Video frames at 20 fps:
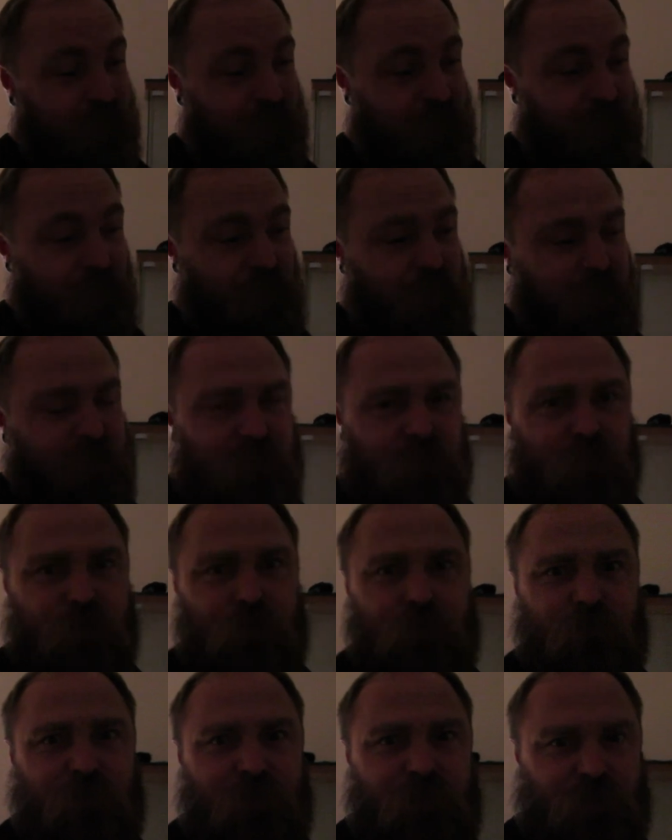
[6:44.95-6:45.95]
And I think it's a
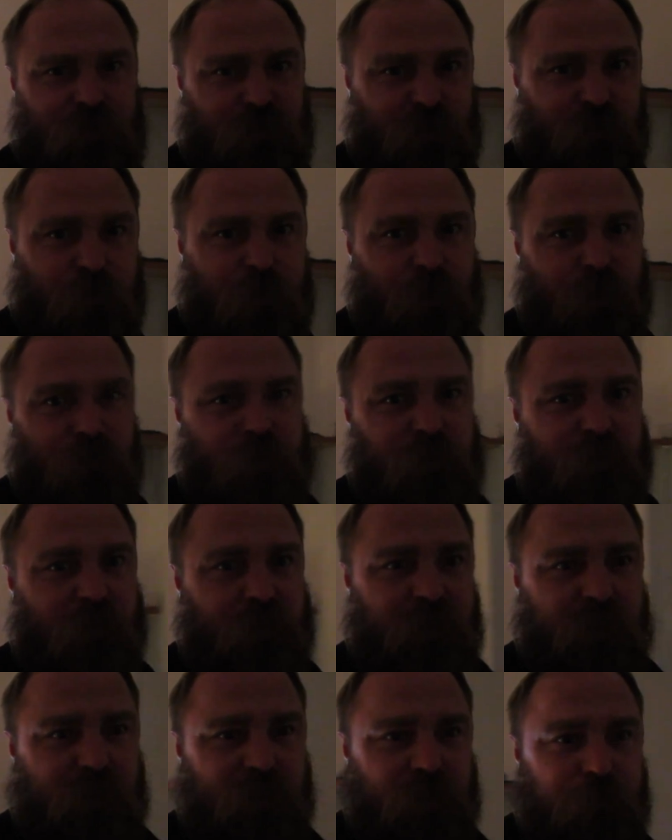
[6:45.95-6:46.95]
new version as well. It's got
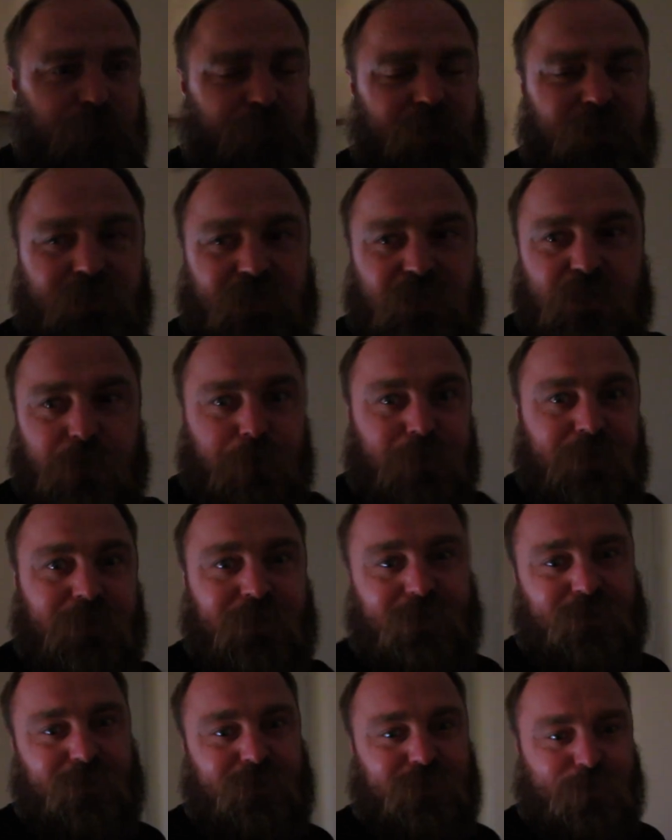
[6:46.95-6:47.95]
a built-in
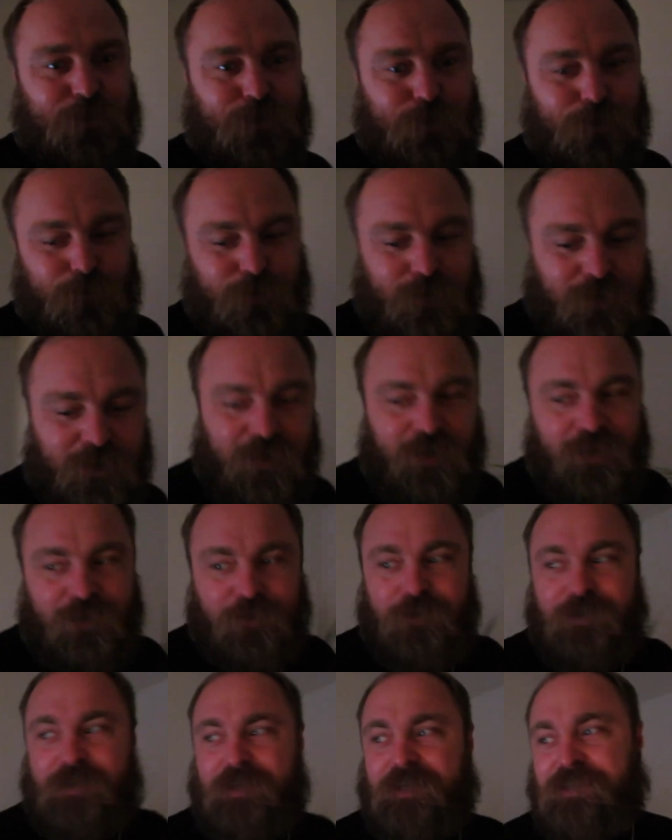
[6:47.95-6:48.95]
speaker so
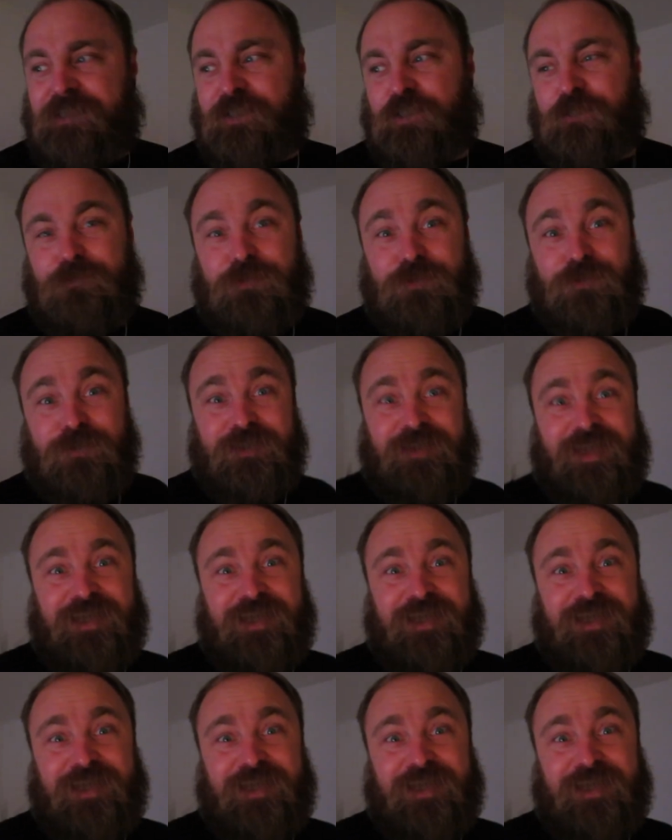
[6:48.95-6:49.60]
you can listen to music.